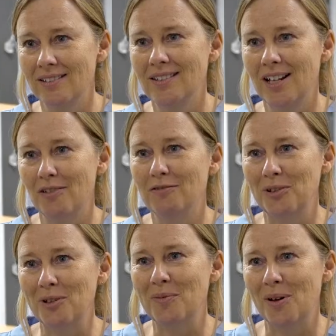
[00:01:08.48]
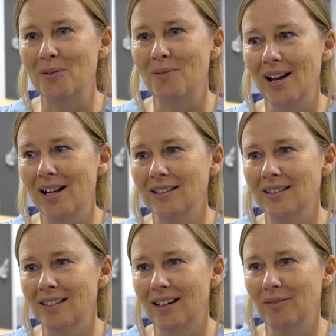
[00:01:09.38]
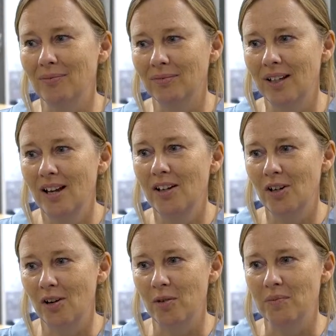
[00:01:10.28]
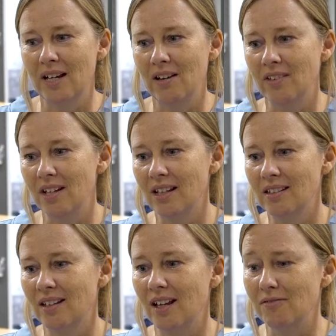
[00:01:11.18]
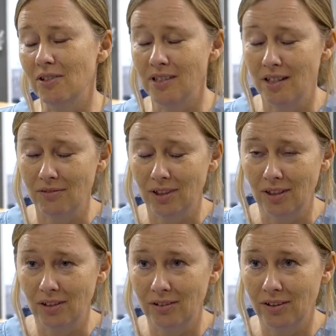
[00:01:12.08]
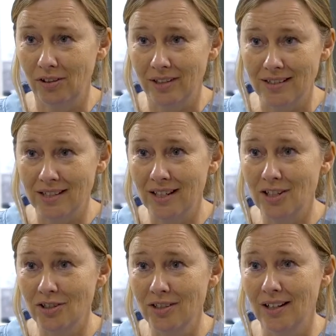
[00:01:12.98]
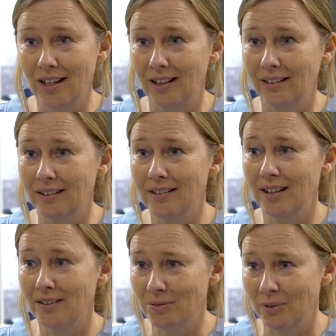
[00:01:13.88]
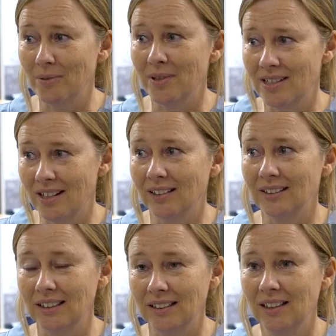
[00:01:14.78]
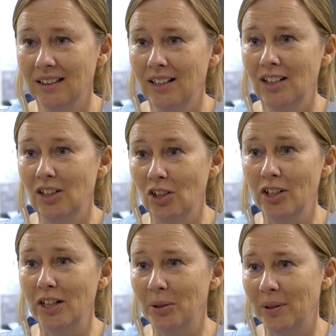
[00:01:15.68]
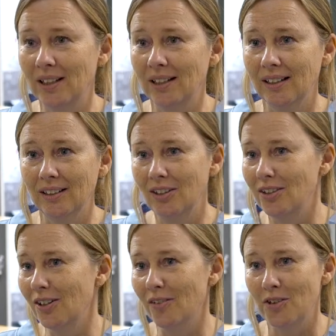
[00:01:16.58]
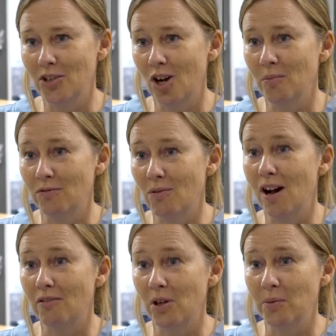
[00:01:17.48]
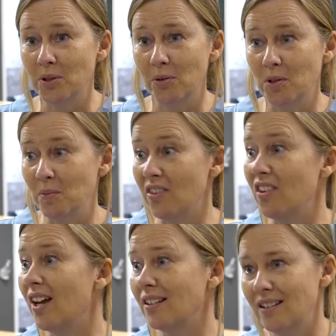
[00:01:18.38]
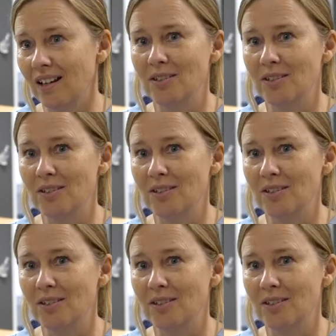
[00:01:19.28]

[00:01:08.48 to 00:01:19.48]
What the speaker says: staff group though, and got them down the next day for a 7 o'clock orientation, and that's where we started learning quickly, learning on the job of what our role was going to be the next day